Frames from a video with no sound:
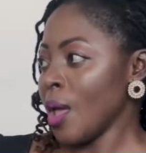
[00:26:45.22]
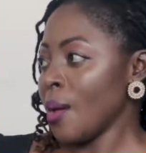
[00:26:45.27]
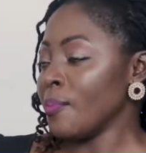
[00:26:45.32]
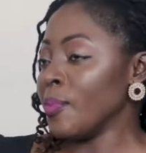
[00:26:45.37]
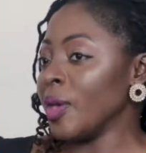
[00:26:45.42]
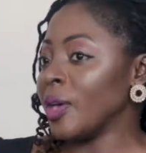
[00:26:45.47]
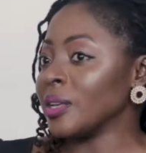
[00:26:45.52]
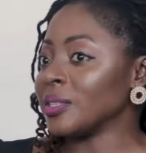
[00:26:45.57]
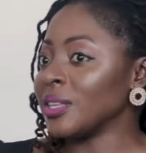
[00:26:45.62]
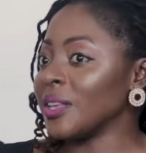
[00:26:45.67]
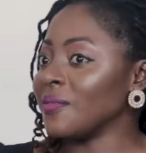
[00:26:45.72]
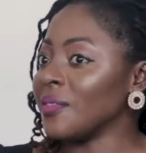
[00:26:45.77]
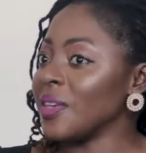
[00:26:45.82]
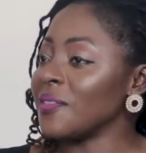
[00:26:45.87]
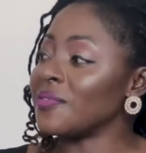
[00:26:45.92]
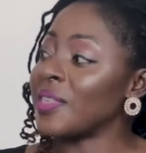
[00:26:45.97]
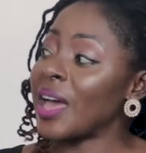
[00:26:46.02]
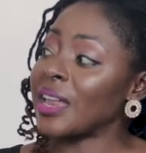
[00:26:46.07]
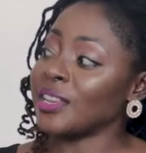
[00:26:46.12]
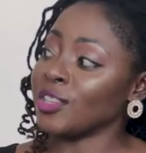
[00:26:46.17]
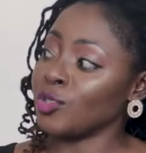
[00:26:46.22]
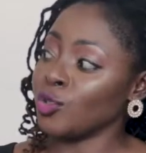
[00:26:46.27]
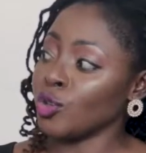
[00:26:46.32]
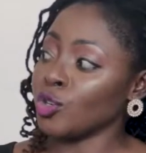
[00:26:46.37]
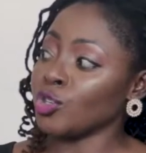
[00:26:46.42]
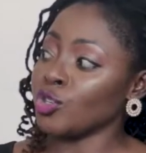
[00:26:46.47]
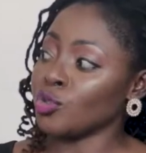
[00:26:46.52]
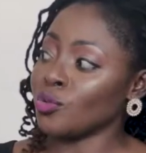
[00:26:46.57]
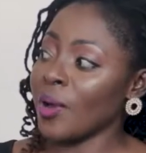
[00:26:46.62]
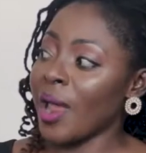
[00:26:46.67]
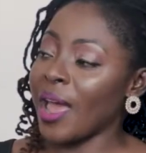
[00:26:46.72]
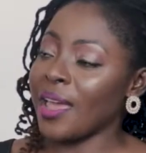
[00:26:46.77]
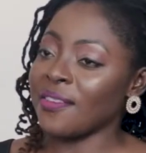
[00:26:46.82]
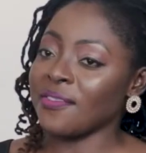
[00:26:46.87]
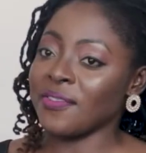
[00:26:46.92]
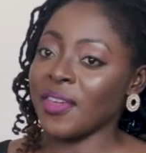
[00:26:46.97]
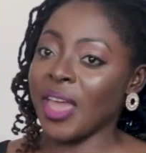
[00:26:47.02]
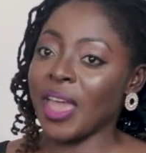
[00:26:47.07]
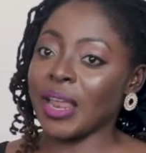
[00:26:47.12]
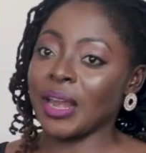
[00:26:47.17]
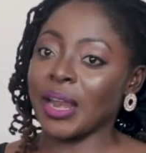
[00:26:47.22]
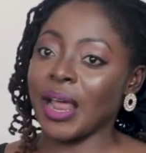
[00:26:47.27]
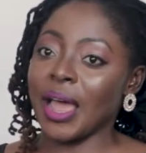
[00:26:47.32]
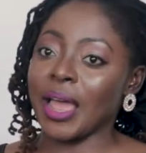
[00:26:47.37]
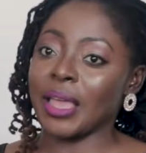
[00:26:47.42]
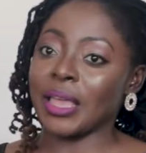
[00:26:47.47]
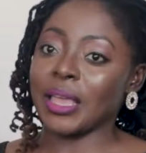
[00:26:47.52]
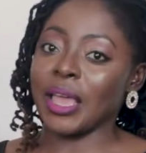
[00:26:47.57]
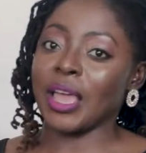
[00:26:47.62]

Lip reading: Because if that is your drive, and I